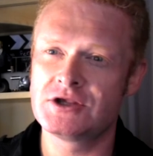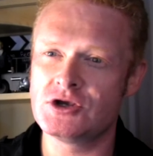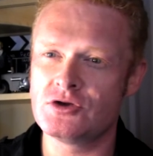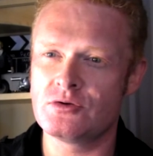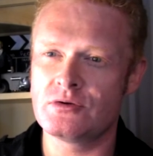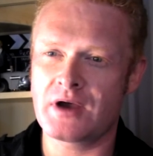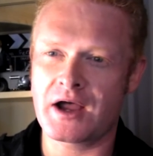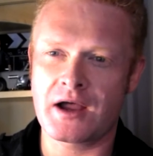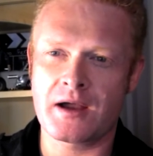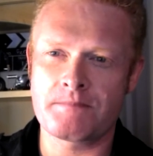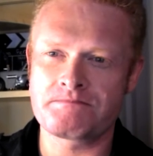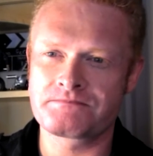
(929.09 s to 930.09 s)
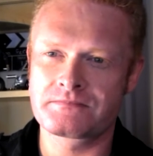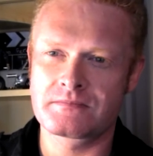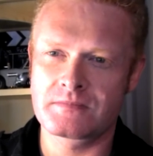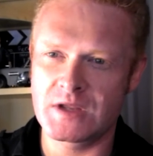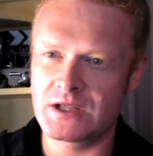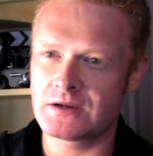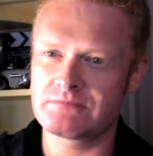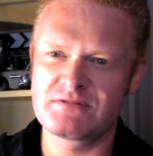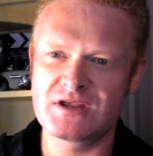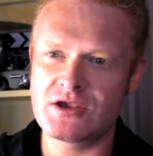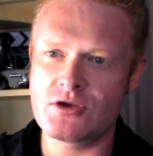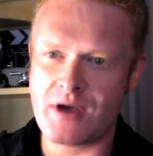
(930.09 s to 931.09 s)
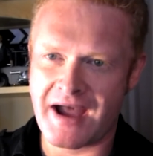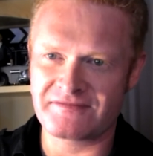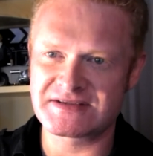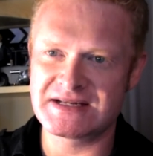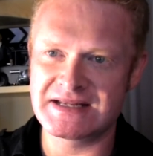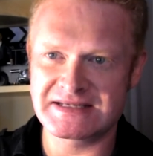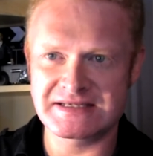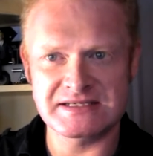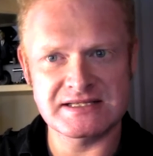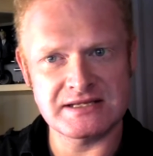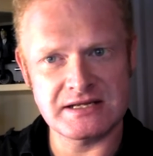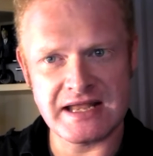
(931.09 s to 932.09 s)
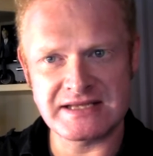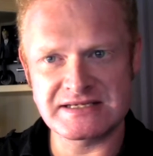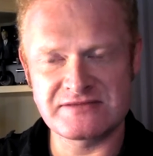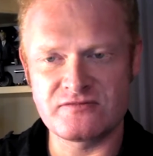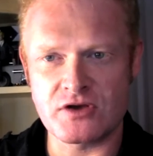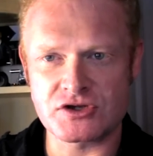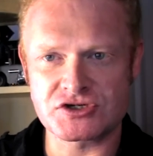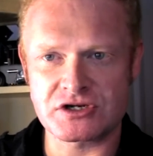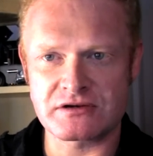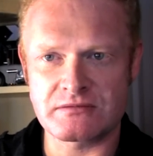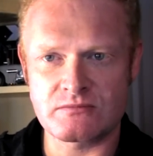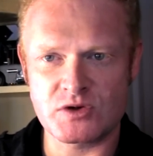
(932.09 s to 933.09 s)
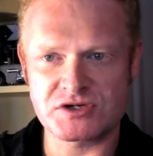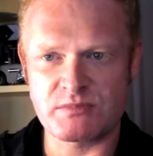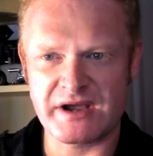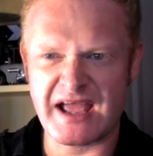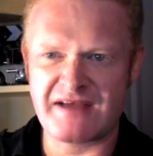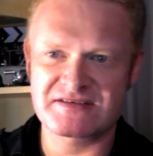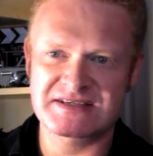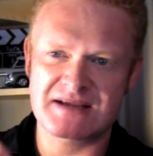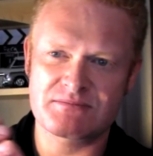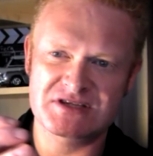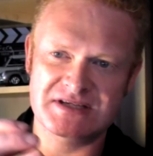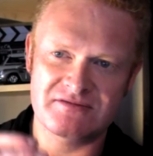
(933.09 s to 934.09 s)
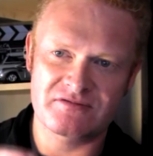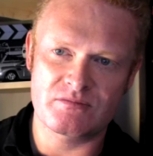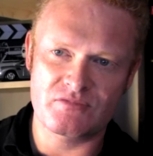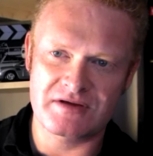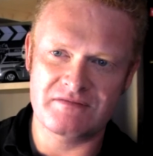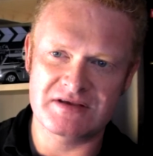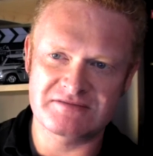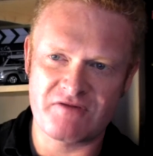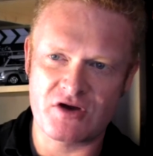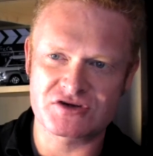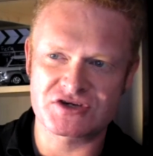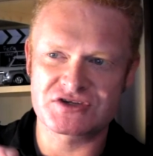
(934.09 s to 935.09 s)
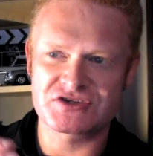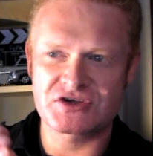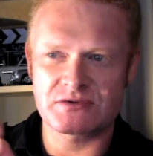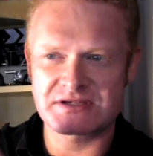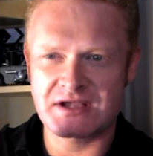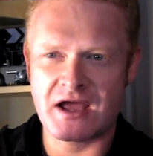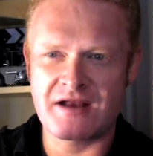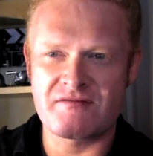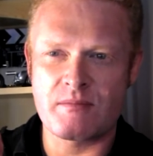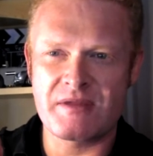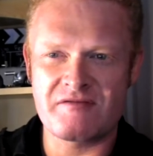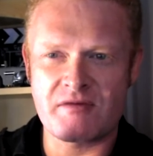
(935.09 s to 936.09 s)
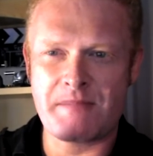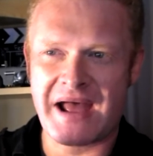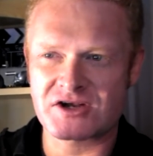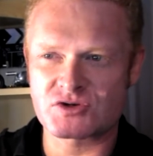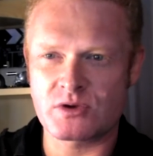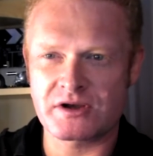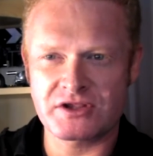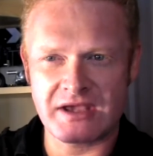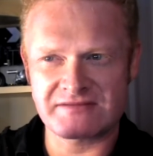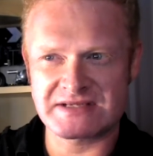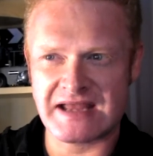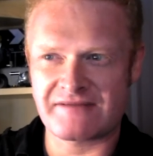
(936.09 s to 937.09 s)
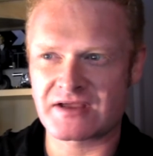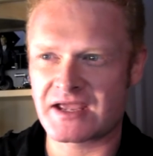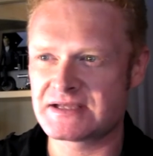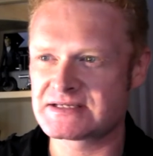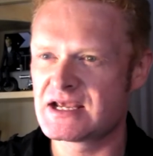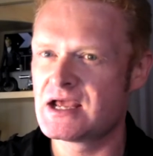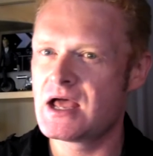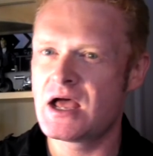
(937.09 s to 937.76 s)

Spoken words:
You have to listen to the latest version, which might have segments in from previous versions, so it's kind of a bit of a patchwork that you have to navigate.